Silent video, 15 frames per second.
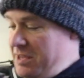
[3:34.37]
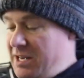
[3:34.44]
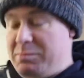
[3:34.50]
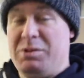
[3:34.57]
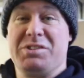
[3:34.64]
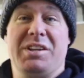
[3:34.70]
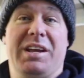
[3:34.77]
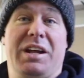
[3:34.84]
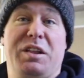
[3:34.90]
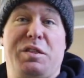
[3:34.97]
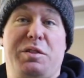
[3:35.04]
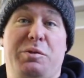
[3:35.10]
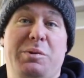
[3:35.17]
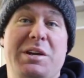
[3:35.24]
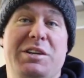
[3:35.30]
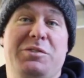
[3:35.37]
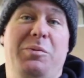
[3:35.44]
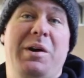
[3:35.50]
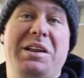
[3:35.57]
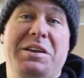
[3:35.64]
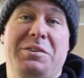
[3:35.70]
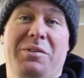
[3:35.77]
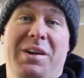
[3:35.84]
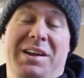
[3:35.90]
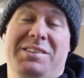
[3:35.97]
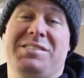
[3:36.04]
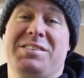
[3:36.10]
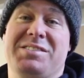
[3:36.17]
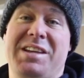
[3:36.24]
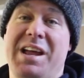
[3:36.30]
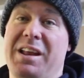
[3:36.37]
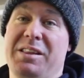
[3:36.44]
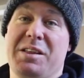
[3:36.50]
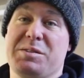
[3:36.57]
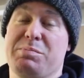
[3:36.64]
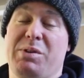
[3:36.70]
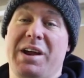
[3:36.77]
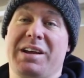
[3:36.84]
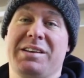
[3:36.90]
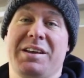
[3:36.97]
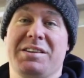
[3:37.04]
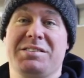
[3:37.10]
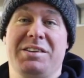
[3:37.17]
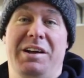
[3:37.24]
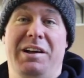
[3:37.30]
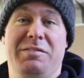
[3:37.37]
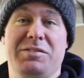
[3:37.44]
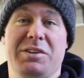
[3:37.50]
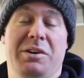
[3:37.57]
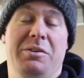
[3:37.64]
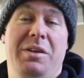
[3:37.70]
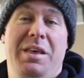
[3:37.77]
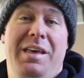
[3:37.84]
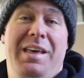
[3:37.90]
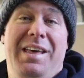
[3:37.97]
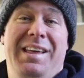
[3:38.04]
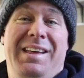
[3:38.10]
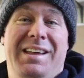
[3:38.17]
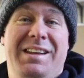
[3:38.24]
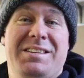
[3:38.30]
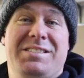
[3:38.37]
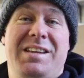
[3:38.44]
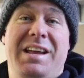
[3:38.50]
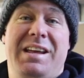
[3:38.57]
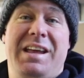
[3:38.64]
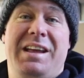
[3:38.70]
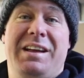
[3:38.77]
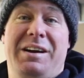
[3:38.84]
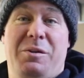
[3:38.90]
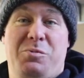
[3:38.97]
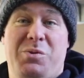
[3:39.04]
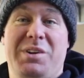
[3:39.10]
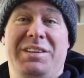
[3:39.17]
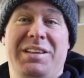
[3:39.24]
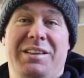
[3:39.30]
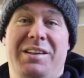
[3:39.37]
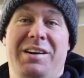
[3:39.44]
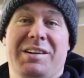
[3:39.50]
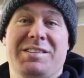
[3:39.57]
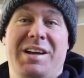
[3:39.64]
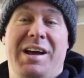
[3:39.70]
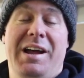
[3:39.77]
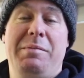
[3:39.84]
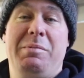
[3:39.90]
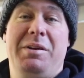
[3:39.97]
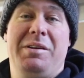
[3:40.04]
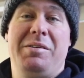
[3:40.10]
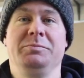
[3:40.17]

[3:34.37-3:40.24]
I'm using like a 320 grit to sand this brake dust off. So it is taking a really long time,